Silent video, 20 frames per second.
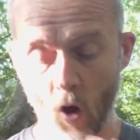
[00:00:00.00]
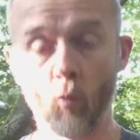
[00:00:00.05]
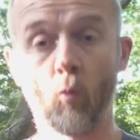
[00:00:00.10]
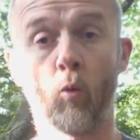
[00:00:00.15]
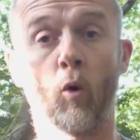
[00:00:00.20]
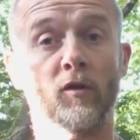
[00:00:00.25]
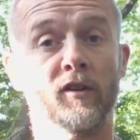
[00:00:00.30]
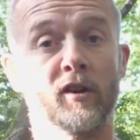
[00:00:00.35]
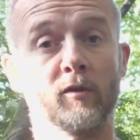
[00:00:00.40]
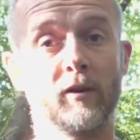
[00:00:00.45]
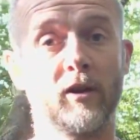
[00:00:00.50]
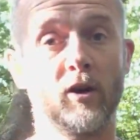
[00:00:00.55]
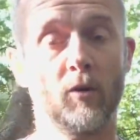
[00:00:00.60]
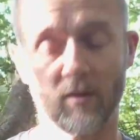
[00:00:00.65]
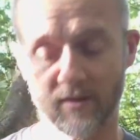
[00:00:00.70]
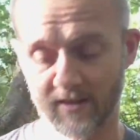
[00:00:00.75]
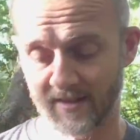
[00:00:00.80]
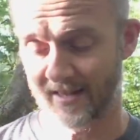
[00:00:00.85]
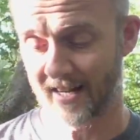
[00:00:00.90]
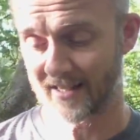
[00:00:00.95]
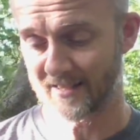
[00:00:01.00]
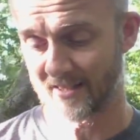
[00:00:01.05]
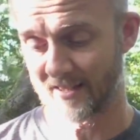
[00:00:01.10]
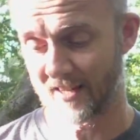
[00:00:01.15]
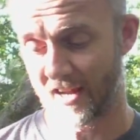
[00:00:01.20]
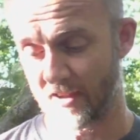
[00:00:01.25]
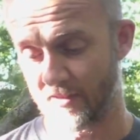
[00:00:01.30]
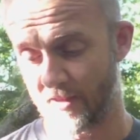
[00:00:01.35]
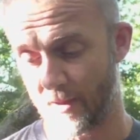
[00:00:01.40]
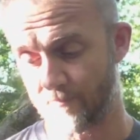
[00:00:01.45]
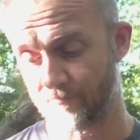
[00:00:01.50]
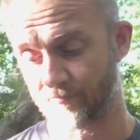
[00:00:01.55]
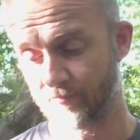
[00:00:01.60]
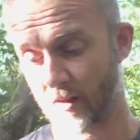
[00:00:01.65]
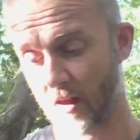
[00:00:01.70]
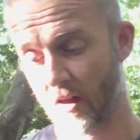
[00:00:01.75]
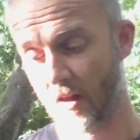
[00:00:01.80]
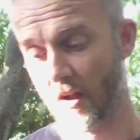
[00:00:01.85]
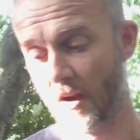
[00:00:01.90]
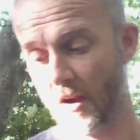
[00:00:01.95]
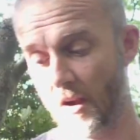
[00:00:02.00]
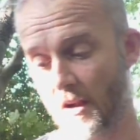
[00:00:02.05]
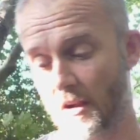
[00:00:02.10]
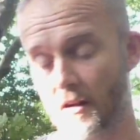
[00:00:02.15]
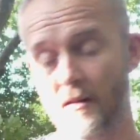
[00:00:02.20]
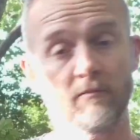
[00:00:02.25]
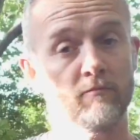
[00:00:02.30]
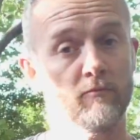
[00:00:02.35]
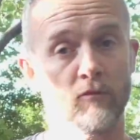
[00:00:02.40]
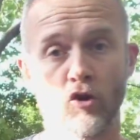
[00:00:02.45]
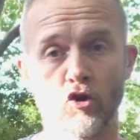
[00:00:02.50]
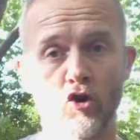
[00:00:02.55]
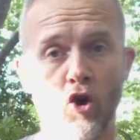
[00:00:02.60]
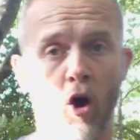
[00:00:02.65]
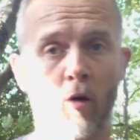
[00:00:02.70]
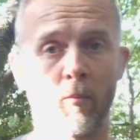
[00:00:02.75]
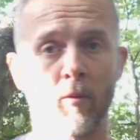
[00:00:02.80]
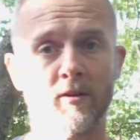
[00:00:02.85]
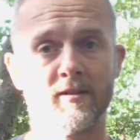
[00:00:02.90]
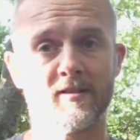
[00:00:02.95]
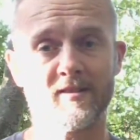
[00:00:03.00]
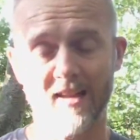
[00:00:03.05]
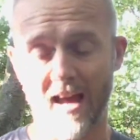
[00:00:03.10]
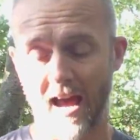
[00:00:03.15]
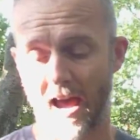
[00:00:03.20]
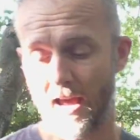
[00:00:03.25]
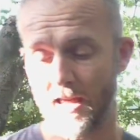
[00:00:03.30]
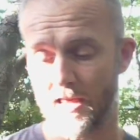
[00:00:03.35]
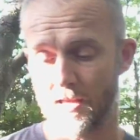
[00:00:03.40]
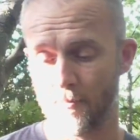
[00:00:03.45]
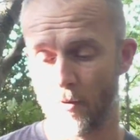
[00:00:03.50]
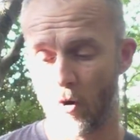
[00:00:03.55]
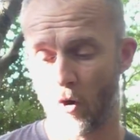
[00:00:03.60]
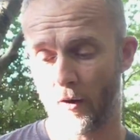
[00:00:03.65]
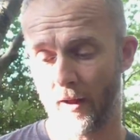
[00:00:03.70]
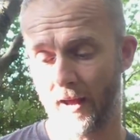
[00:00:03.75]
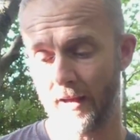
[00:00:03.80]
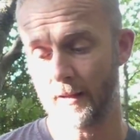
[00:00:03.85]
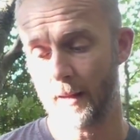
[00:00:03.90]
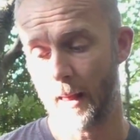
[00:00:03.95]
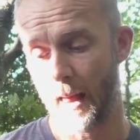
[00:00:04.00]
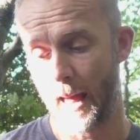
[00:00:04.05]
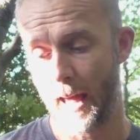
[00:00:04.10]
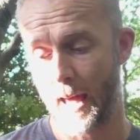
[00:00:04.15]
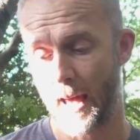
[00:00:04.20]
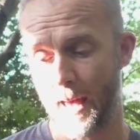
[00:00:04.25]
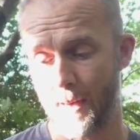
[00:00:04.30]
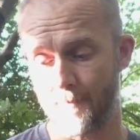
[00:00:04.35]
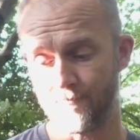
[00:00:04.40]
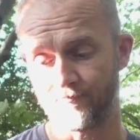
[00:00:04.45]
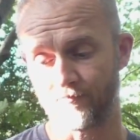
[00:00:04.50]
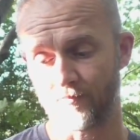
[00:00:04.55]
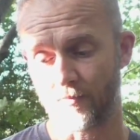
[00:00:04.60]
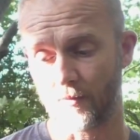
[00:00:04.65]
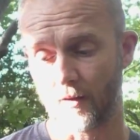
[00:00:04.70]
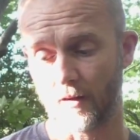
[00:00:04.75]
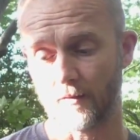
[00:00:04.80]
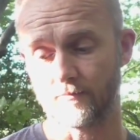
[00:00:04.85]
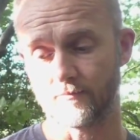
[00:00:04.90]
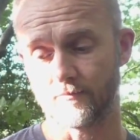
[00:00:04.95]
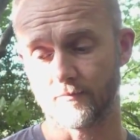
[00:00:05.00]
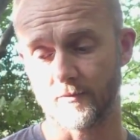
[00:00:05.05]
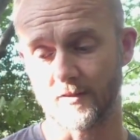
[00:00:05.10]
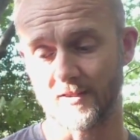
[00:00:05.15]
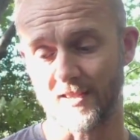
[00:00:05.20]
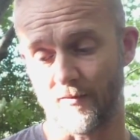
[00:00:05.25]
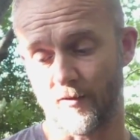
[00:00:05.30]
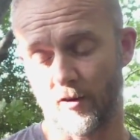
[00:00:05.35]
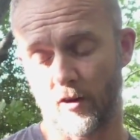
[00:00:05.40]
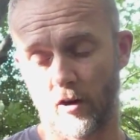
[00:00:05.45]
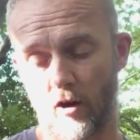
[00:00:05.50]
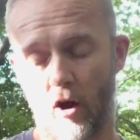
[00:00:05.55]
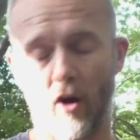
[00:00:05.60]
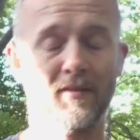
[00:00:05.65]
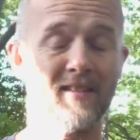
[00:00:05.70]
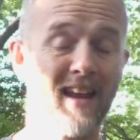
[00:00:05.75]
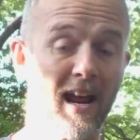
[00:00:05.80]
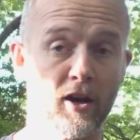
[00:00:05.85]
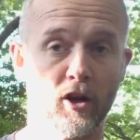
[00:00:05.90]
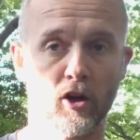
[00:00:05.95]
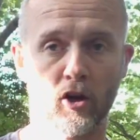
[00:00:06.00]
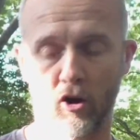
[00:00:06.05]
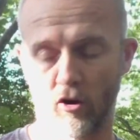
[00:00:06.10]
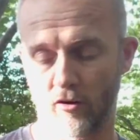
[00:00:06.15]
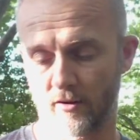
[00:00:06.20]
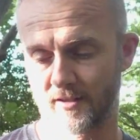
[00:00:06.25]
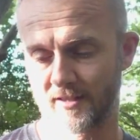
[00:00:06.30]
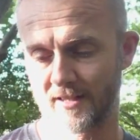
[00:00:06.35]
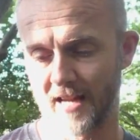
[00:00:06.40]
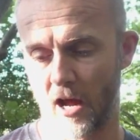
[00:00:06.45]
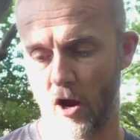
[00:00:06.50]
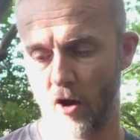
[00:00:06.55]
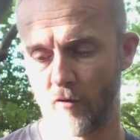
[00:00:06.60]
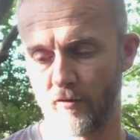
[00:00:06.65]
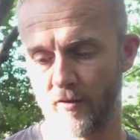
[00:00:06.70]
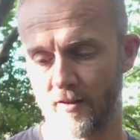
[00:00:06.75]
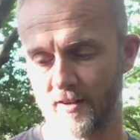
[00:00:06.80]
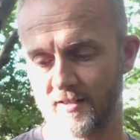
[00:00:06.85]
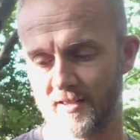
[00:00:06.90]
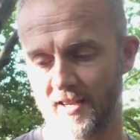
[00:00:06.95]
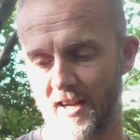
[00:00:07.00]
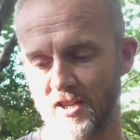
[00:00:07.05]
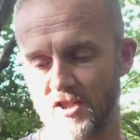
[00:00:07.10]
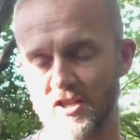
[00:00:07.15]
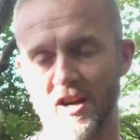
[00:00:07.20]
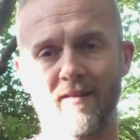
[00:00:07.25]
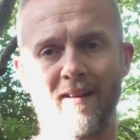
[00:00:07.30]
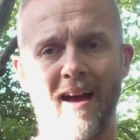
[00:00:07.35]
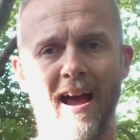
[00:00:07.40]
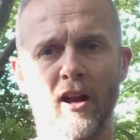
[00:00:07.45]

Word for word: What did we do on Saturday then? Normal start in the morning, um, seven o'clock, nine o'clock start over at the teaching area.